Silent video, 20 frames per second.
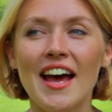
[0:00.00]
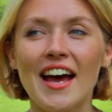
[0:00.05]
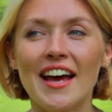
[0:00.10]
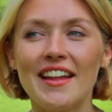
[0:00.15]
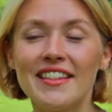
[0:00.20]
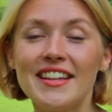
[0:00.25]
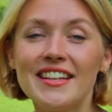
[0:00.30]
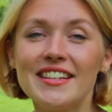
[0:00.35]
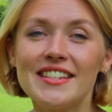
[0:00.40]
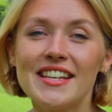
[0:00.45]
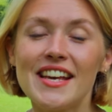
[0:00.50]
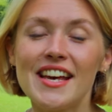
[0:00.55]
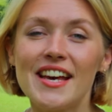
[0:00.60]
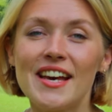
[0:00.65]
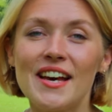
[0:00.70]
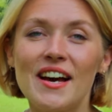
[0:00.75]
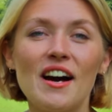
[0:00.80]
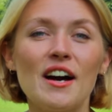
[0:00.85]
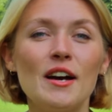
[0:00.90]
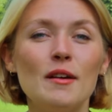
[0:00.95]
And this
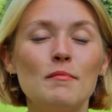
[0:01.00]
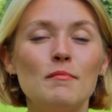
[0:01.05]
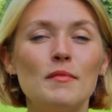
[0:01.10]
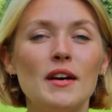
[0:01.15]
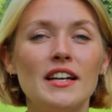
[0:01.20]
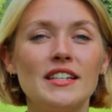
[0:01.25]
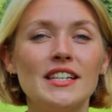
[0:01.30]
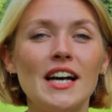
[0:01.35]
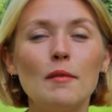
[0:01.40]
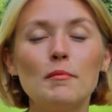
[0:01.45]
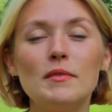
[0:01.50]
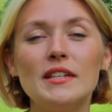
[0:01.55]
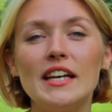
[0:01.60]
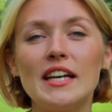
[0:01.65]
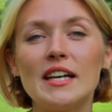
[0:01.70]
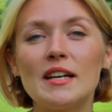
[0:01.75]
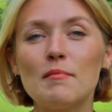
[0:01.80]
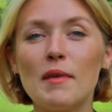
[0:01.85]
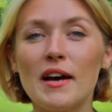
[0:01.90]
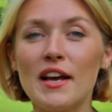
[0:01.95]
year I'm
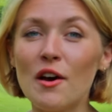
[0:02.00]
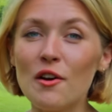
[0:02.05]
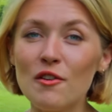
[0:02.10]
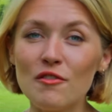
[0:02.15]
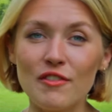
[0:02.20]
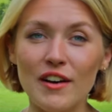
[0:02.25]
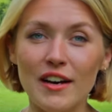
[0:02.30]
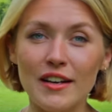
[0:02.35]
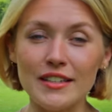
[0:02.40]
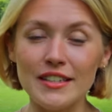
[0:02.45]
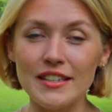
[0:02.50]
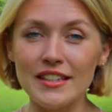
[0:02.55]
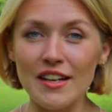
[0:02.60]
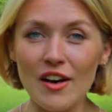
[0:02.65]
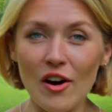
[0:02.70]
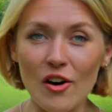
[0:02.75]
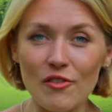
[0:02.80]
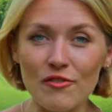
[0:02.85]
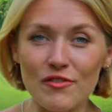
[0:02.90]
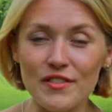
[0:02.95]
adapting my own version
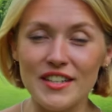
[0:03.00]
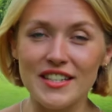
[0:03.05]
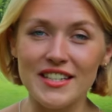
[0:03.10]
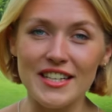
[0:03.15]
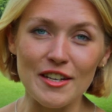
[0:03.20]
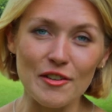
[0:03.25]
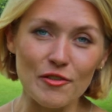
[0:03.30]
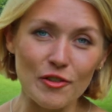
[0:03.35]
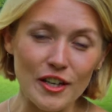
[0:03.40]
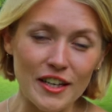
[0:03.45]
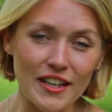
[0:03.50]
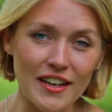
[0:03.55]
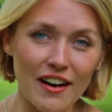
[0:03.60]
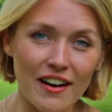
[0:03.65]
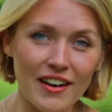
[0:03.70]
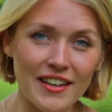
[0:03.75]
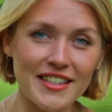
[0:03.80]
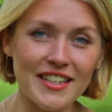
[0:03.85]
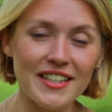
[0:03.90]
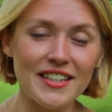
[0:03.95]
of The Secret
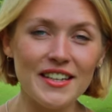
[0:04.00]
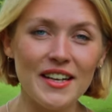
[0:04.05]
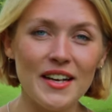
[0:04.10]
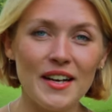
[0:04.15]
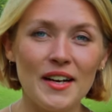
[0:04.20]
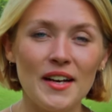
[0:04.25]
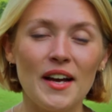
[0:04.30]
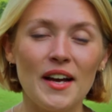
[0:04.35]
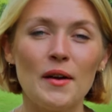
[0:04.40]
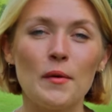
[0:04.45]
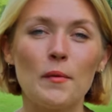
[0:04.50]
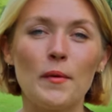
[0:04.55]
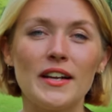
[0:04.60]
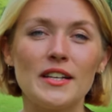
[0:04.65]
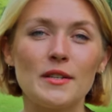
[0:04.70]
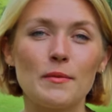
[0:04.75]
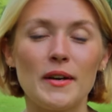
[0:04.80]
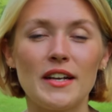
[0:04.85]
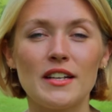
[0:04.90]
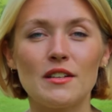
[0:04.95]
Garden,
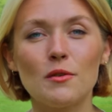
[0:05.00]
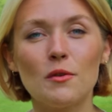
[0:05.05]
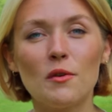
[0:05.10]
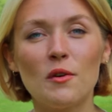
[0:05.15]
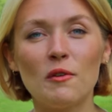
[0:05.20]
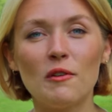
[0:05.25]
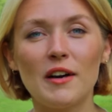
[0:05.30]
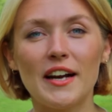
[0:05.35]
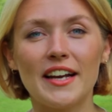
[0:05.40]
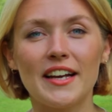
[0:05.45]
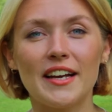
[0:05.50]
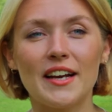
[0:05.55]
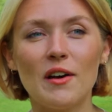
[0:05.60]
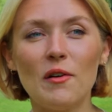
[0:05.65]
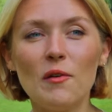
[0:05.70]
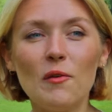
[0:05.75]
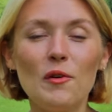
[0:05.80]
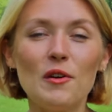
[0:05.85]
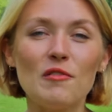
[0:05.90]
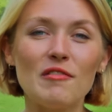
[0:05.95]
which we're touring
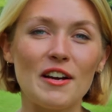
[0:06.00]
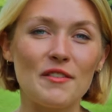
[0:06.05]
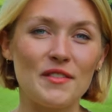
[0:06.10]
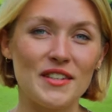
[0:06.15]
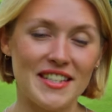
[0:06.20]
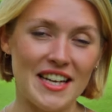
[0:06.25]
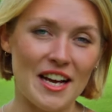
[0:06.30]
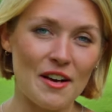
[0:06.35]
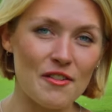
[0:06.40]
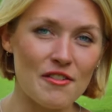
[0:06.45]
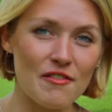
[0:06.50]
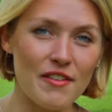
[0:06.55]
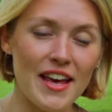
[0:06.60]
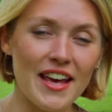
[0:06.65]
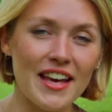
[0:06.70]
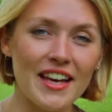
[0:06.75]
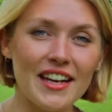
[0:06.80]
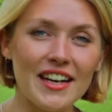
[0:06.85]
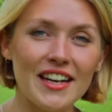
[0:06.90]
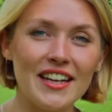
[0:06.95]
all around the south of
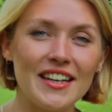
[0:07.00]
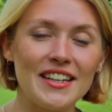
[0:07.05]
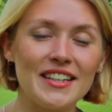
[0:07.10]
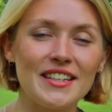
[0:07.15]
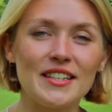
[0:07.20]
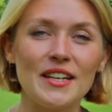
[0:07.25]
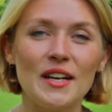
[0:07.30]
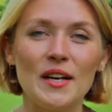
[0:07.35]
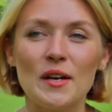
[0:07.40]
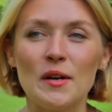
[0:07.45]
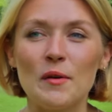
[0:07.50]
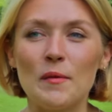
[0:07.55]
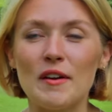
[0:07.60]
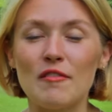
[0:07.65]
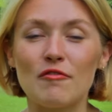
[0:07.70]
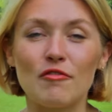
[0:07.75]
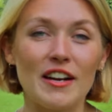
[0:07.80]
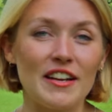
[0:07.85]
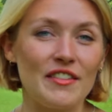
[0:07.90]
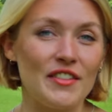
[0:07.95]
England.
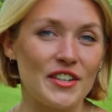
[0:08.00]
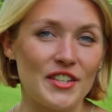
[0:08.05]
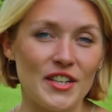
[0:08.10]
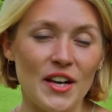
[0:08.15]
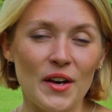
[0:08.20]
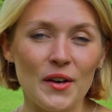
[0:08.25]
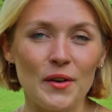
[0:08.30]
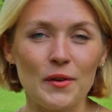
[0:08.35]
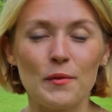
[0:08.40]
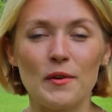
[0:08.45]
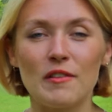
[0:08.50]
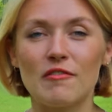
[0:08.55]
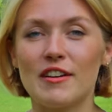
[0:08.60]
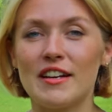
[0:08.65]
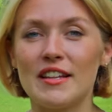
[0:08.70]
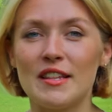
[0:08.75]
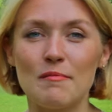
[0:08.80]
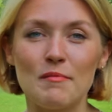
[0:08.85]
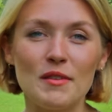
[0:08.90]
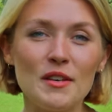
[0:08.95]
We've written the show, we've
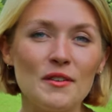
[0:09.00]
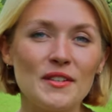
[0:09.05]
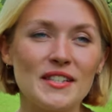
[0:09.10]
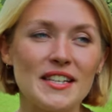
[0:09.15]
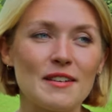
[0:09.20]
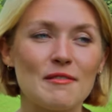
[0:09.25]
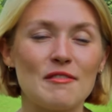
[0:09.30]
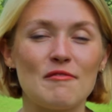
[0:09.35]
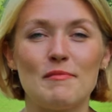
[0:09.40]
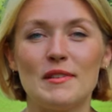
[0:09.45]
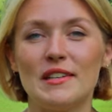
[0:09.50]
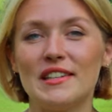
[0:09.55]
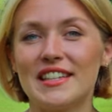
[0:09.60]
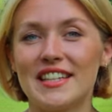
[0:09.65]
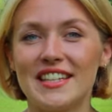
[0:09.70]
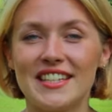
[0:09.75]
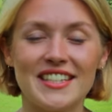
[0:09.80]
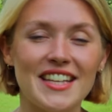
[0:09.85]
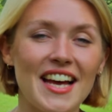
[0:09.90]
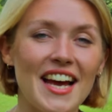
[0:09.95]
written the music, we've
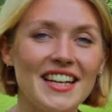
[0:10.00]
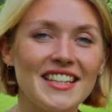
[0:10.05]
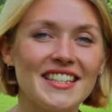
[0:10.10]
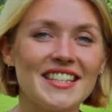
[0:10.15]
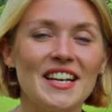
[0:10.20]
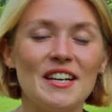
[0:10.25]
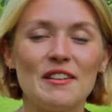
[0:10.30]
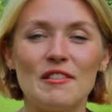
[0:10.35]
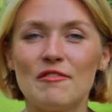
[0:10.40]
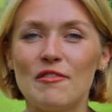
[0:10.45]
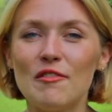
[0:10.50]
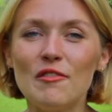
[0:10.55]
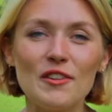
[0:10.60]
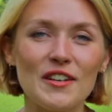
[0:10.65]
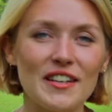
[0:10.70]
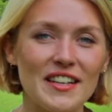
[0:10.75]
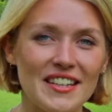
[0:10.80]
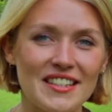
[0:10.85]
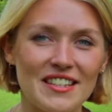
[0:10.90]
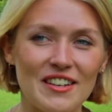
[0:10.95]
built the set, we've
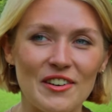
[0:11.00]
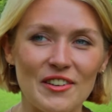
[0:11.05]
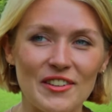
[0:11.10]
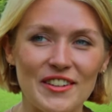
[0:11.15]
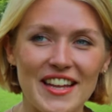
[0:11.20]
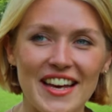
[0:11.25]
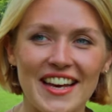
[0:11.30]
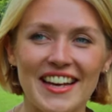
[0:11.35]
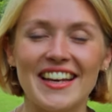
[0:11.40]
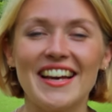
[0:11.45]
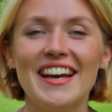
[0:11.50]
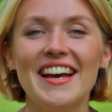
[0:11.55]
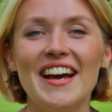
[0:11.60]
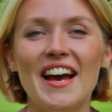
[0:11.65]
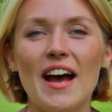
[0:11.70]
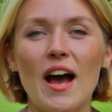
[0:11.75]
organised the whole thing.